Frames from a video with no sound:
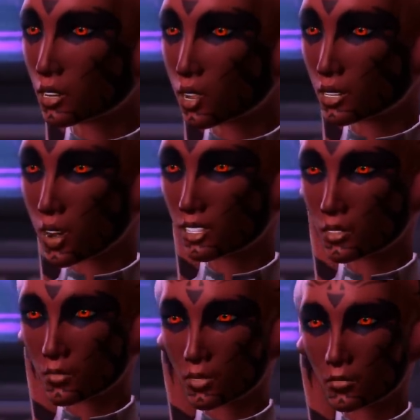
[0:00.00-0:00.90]
does it have
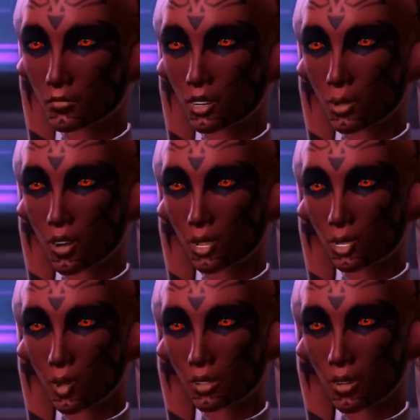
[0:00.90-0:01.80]
to be the people you're
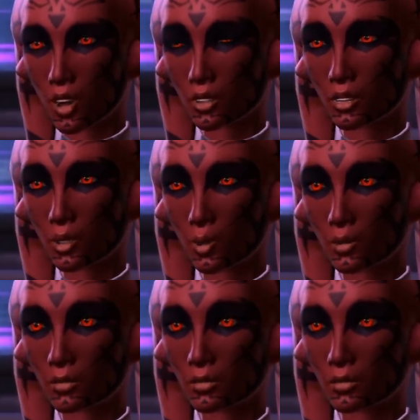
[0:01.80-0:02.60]
actually related to?